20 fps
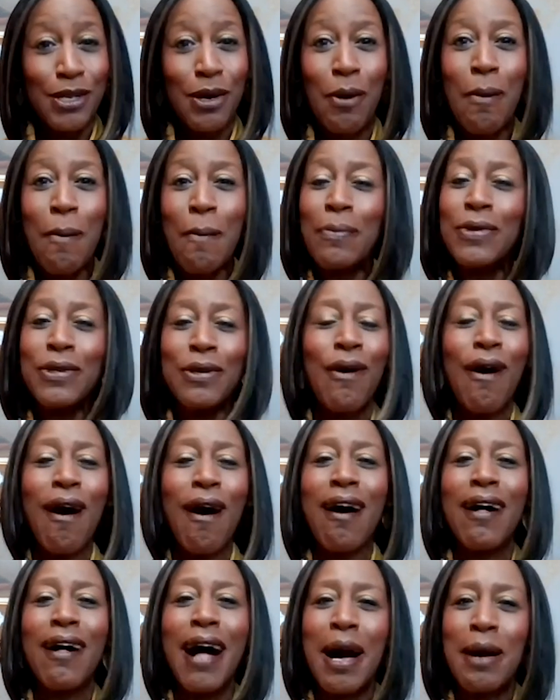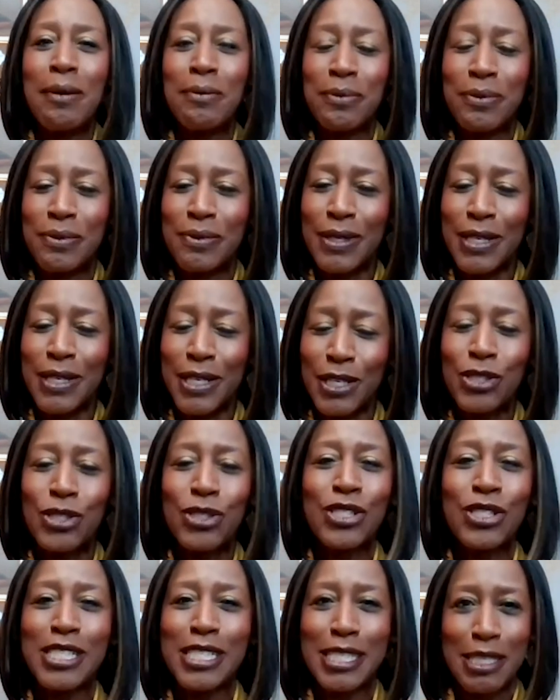So you all, I'm,
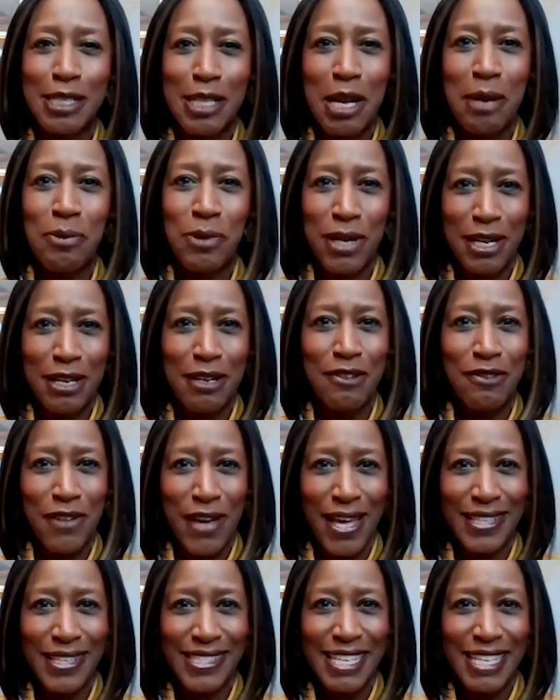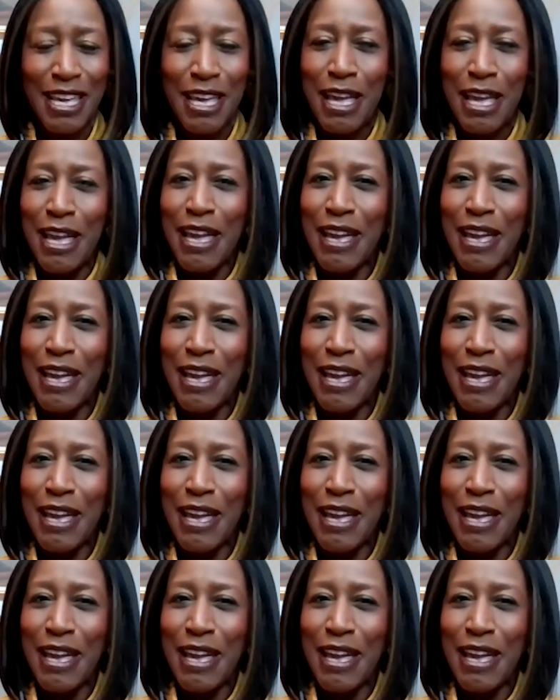here's your disclaimer in advance.